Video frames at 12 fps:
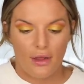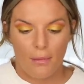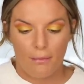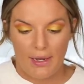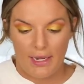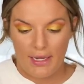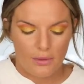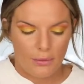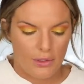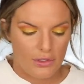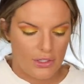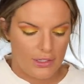a minute so
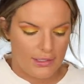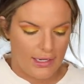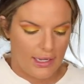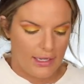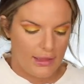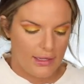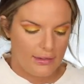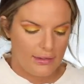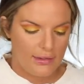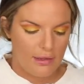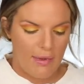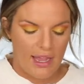we're just gonna take this this
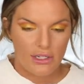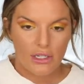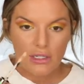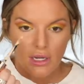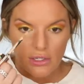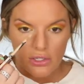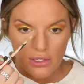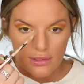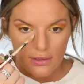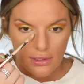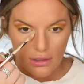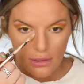is the Magic Touch
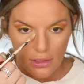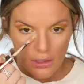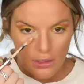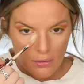Concealer.